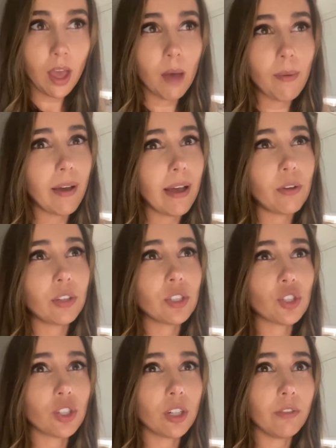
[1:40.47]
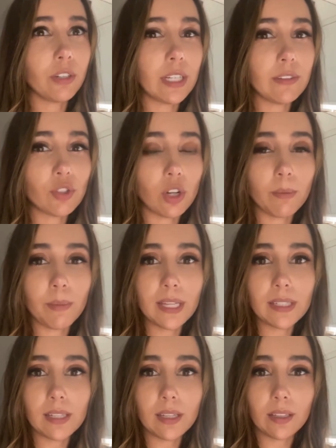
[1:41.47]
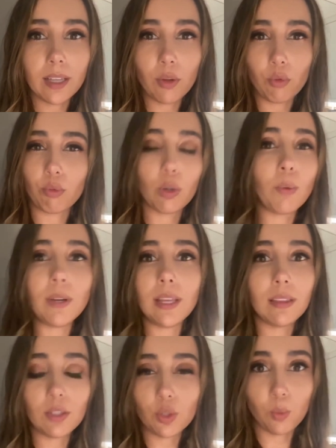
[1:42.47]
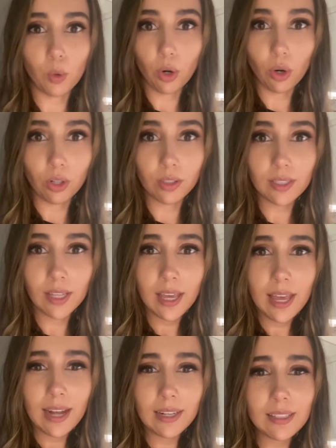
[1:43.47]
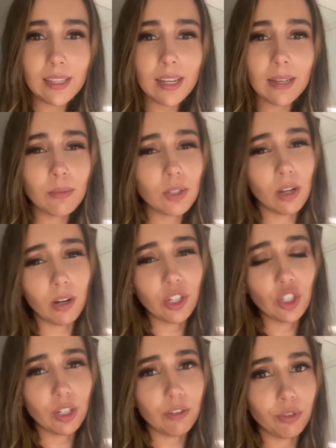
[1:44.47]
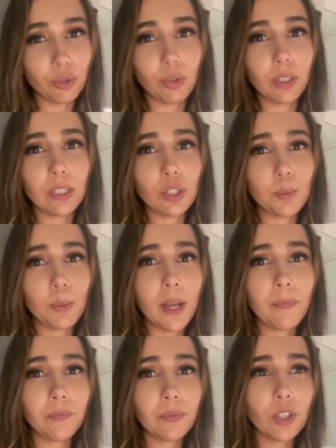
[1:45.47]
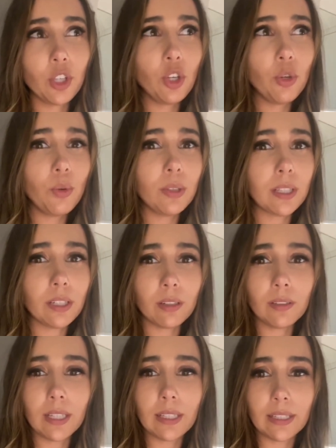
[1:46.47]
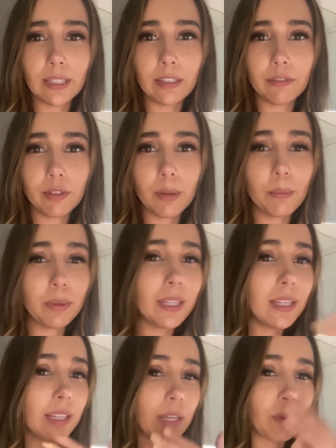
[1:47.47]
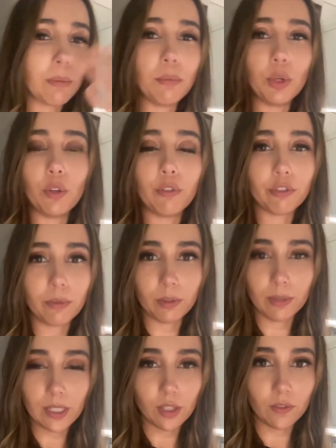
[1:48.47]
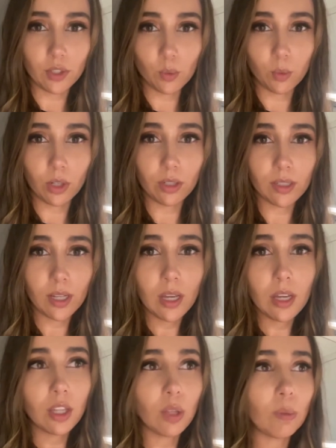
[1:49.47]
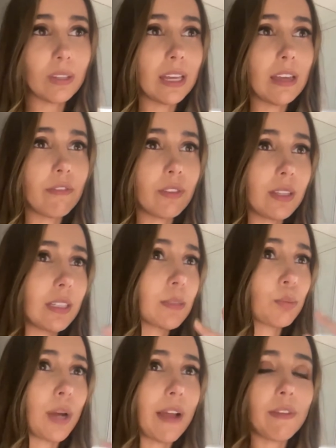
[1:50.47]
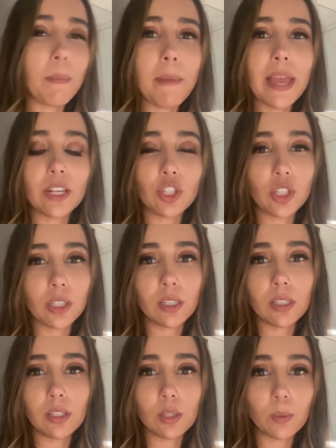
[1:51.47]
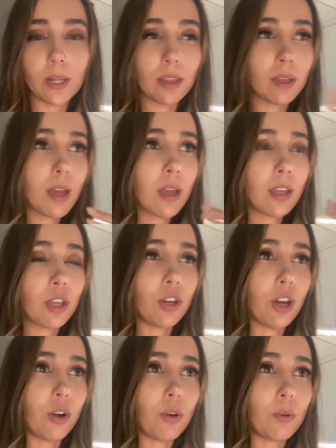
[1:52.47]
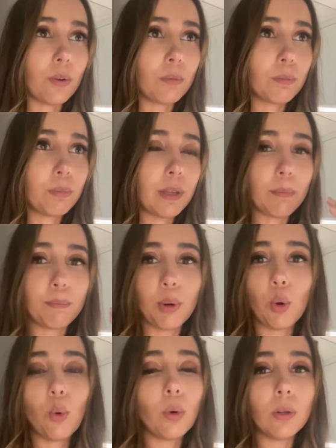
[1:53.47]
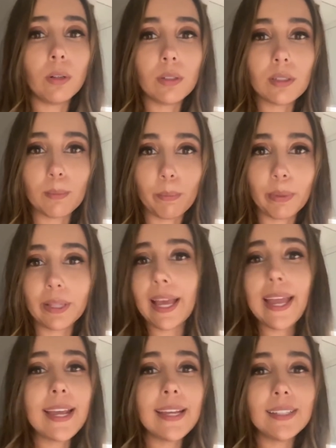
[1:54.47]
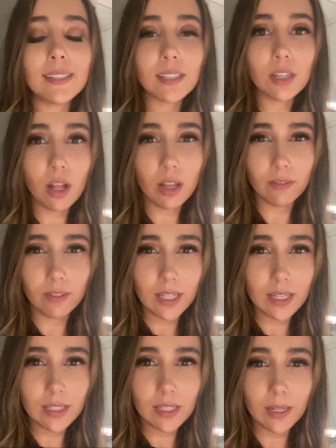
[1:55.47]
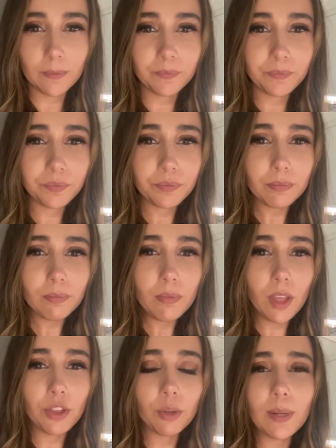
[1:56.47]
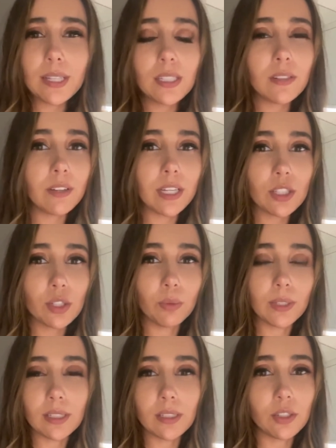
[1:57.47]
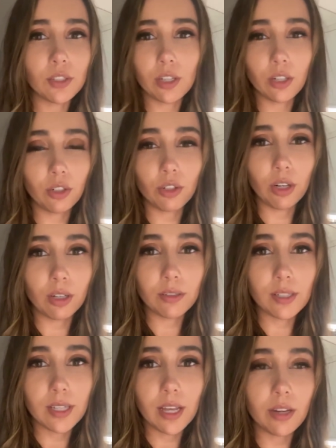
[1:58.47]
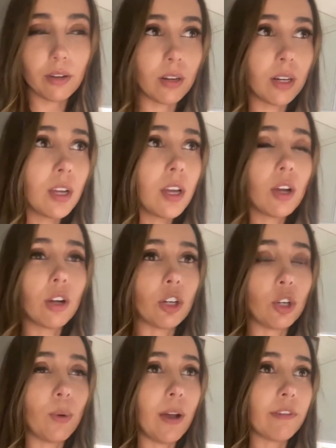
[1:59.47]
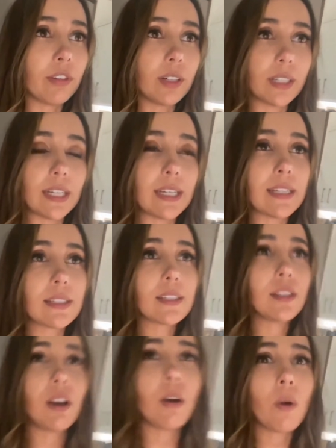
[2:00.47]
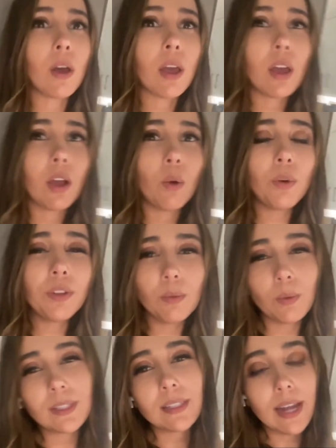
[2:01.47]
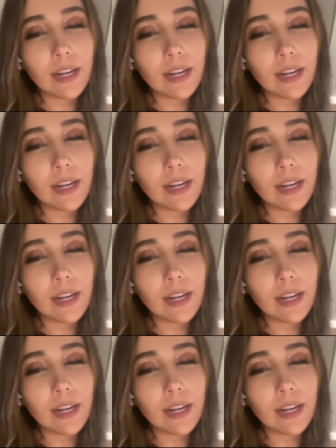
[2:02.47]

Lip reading: about how conservatives are basically ruining this world. And it's like, I'm sorry, Jennifer Lawrence, but you literally live completely removed from the rest of this world. You live in these private mansions with, you know, big pools and planes and all of this, and the rest of us who listen to Tucker Carlson or whoever it is, you know, we're the ones that